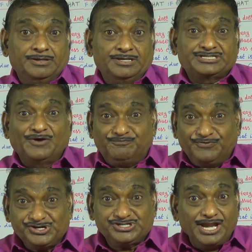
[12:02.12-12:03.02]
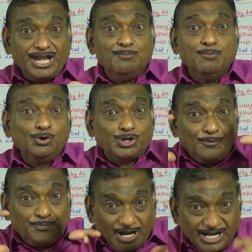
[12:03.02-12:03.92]
sufficient amount
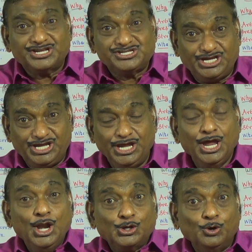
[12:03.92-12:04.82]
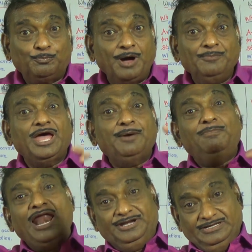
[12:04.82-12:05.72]
of energy to pump the
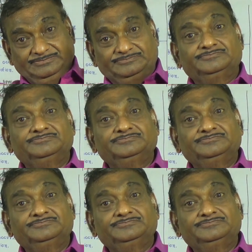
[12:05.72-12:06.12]
blood.